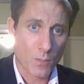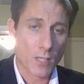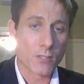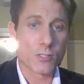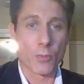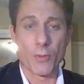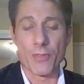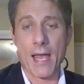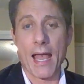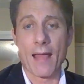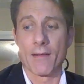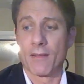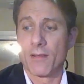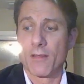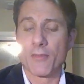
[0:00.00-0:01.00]
So with
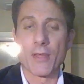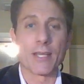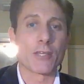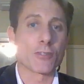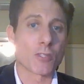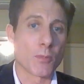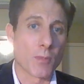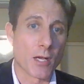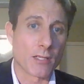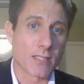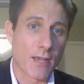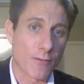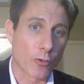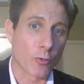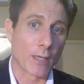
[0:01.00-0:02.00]
that, thank you so much.
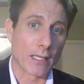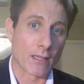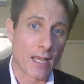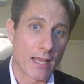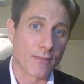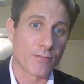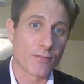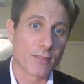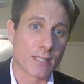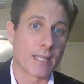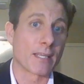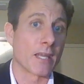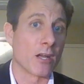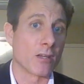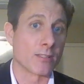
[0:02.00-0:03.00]
Have a great life. Take
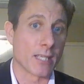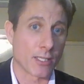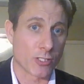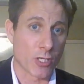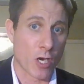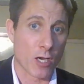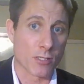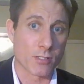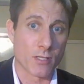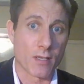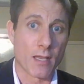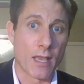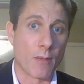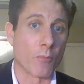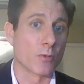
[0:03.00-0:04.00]
care, take charge,
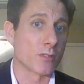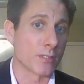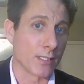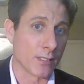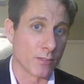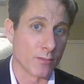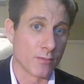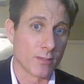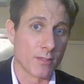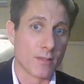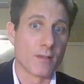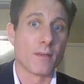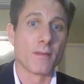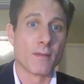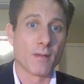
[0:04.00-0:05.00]
and we'll see you
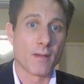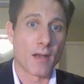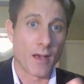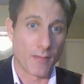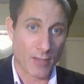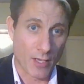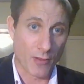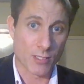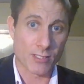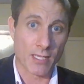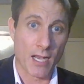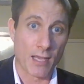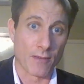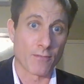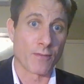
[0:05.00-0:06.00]
on the other
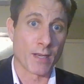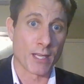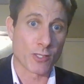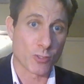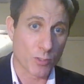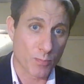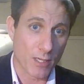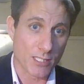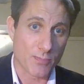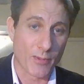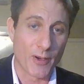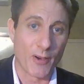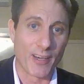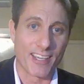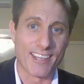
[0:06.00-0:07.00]
side of financial
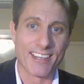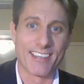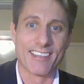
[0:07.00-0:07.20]
prosperity.